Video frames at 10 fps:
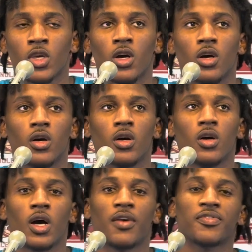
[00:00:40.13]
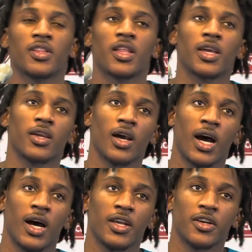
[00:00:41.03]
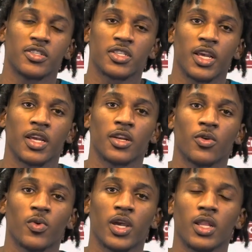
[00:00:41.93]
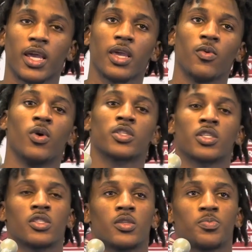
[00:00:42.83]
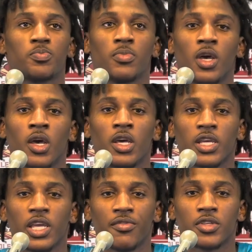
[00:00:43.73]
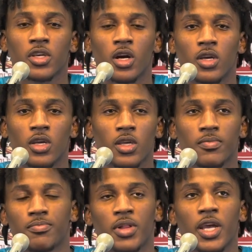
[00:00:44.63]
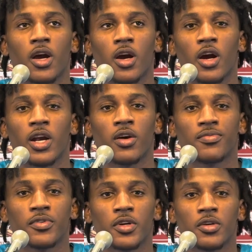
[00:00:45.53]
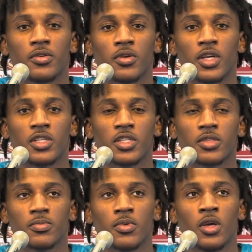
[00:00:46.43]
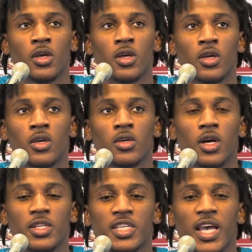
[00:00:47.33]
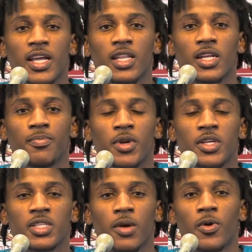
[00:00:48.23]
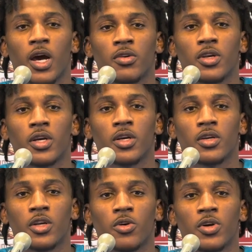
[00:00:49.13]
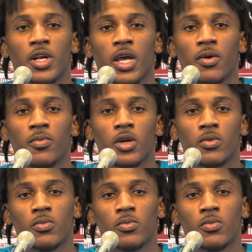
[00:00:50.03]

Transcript: I feel like I understand the way like he wants us to give us our play our heart out for real and just attack like the minutes that we're out there, knowing that we